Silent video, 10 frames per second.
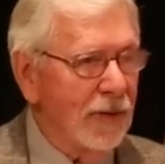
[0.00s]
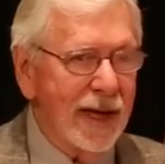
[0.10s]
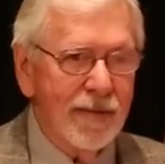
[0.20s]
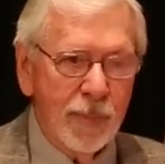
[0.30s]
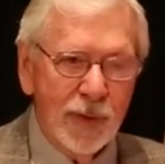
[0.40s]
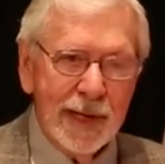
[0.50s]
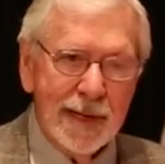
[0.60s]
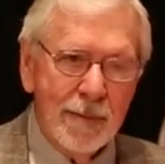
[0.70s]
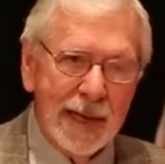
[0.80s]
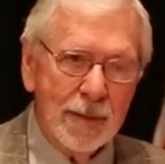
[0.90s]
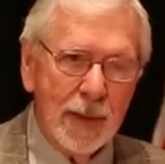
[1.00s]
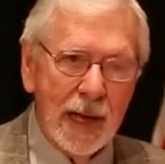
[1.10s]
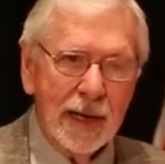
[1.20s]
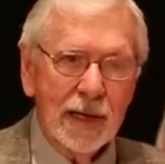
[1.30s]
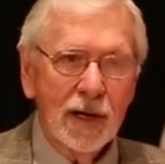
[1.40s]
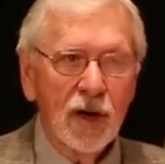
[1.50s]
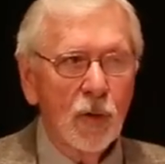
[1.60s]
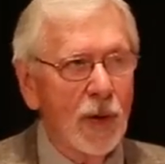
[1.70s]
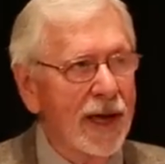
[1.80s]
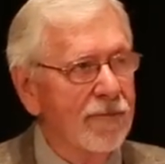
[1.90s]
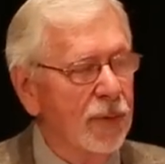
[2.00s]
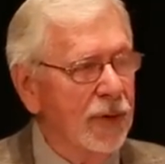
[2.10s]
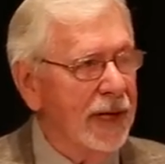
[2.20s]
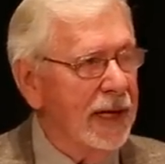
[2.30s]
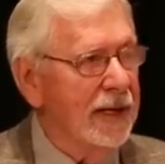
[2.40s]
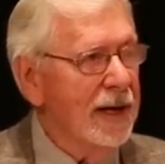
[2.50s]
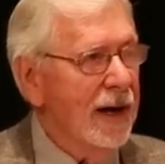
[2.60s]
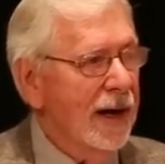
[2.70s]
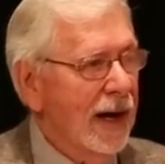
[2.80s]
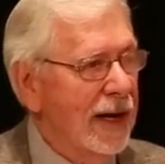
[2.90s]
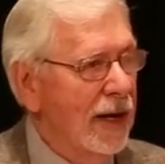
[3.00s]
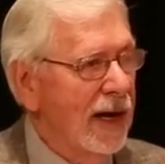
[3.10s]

We have put in a beta blocker, or we have put in a, a